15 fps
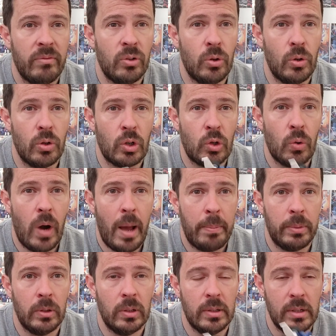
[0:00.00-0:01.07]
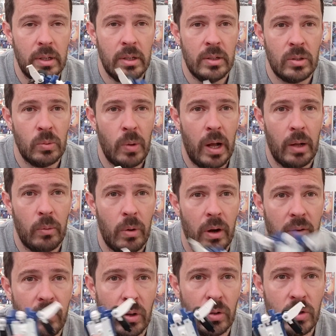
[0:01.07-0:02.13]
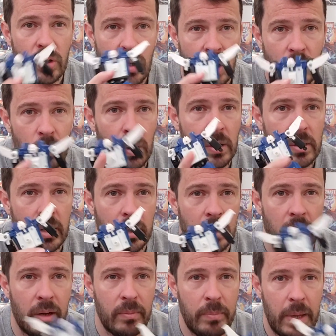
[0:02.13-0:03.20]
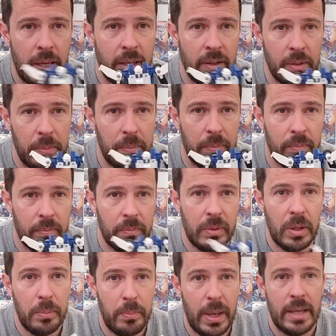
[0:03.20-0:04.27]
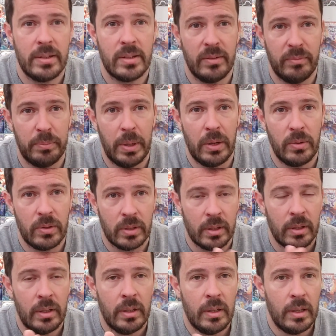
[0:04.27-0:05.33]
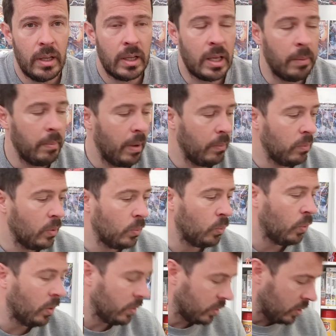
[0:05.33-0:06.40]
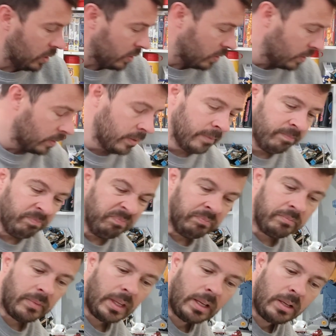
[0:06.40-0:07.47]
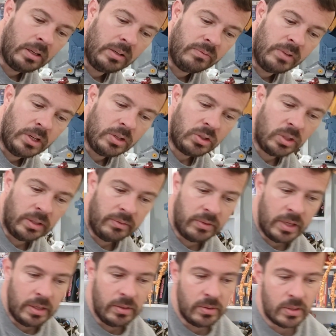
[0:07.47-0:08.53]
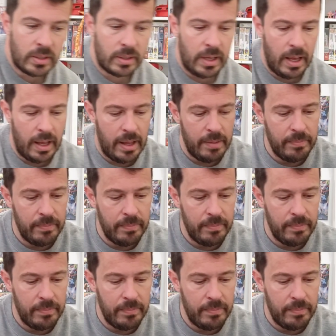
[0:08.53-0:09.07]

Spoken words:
up for Grapple as well, where I've got two ones. I'm kind of making the best of both. Come up with one good version of those.